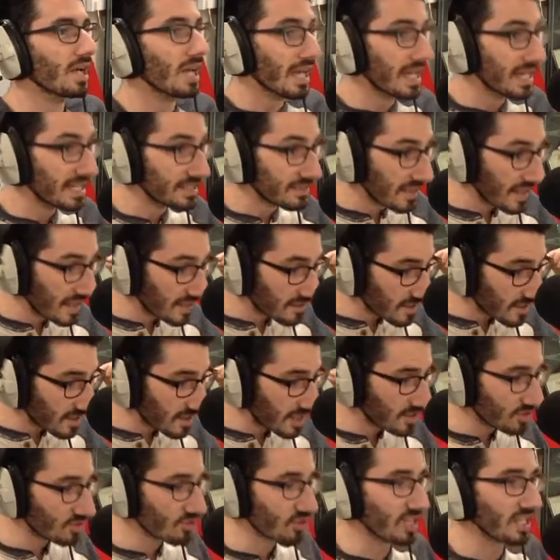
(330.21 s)
Yeah. He takes
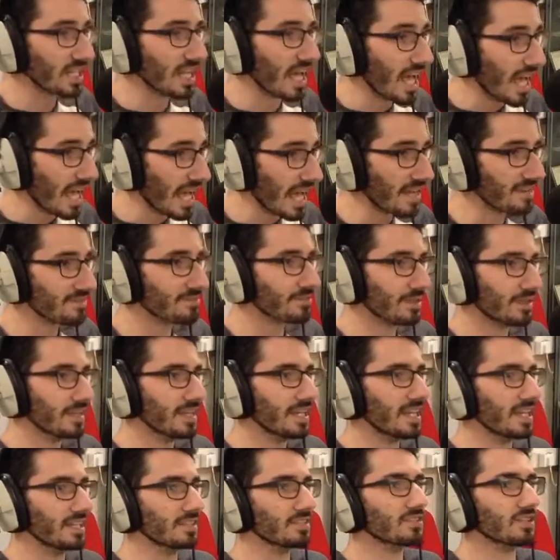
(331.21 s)
literally
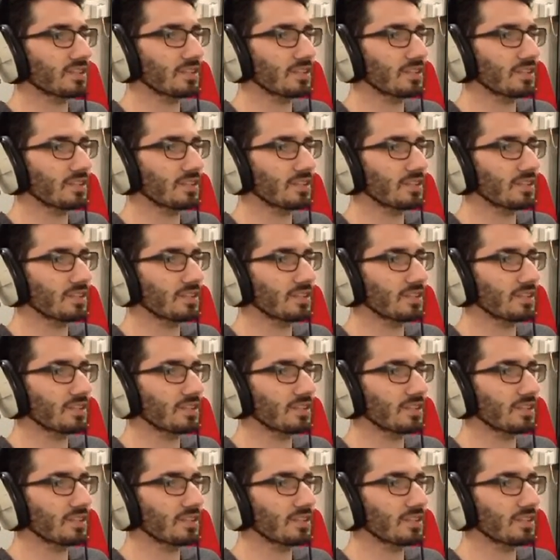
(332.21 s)
everything in.